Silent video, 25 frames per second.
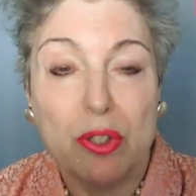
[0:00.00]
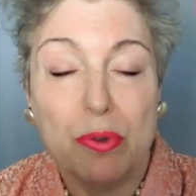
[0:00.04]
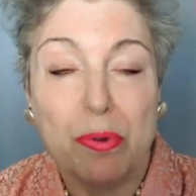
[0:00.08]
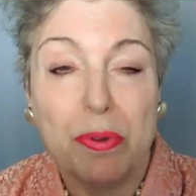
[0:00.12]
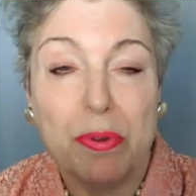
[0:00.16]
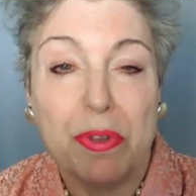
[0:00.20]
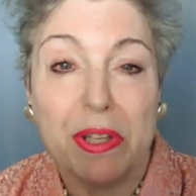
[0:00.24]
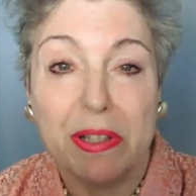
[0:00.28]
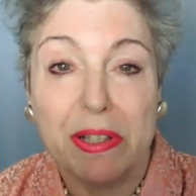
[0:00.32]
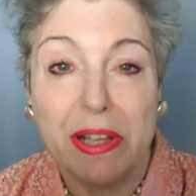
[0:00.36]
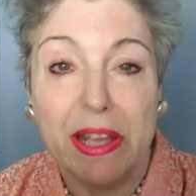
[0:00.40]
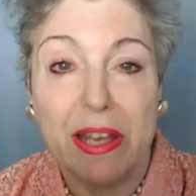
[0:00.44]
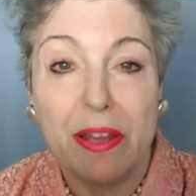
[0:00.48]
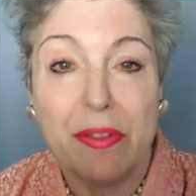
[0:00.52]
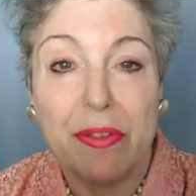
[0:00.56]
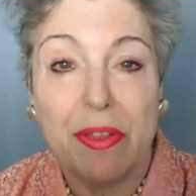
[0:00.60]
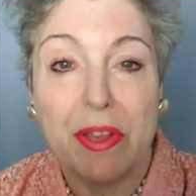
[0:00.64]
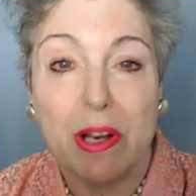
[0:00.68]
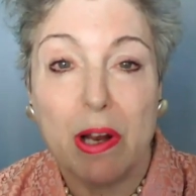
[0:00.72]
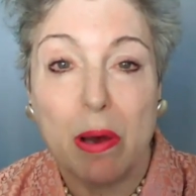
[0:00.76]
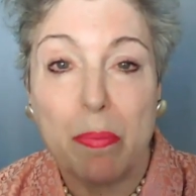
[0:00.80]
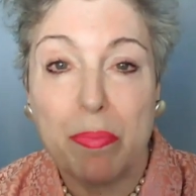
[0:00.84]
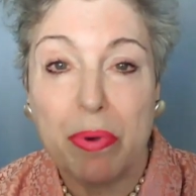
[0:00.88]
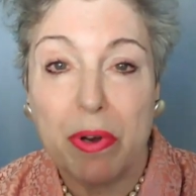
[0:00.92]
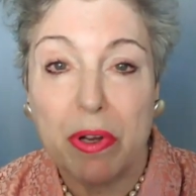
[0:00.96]
to the link
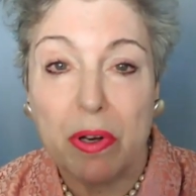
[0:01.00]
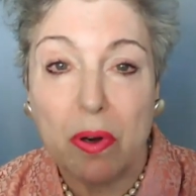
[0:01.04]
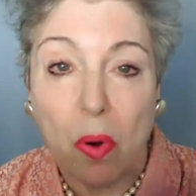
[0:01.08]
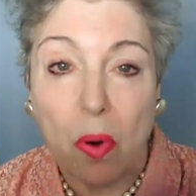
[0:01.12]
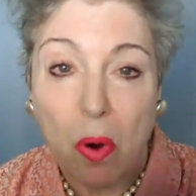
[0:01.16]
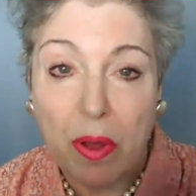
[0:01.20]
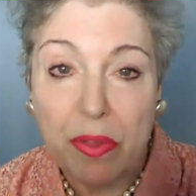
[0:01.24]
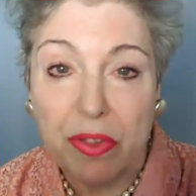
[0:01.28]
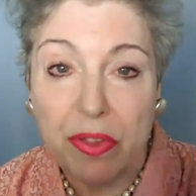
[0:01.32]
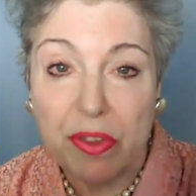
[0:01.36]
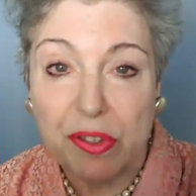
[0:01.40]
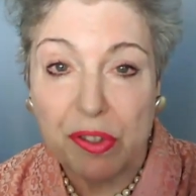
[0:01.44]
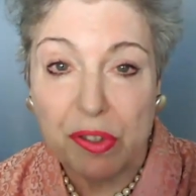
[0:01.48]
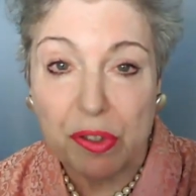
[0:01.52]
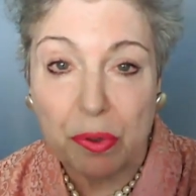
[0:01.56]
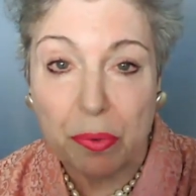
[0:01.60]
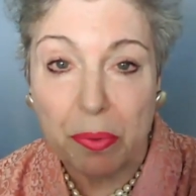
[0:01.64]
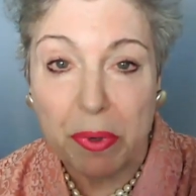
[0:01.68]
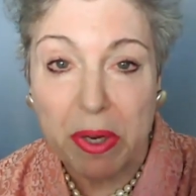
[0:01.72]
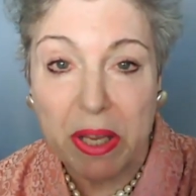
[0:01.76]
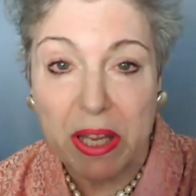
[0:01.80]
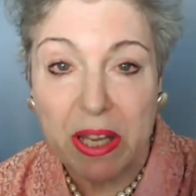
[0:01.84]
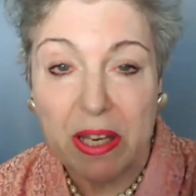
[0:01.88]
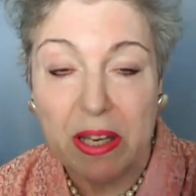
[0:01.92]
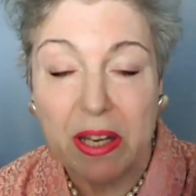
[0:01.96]
that I'll put on the
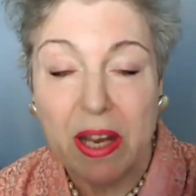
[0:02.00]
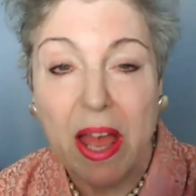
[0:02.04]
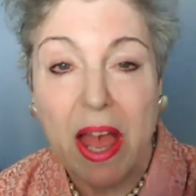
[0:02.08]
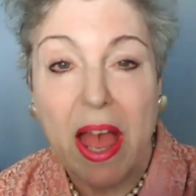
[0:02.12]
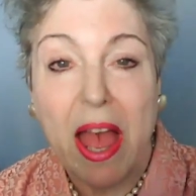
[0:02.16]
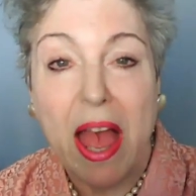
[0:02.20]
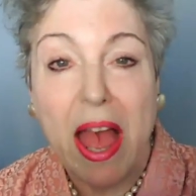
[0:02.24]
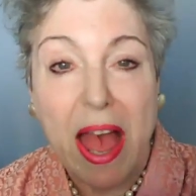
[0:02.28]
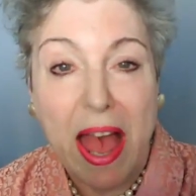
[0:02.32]
screen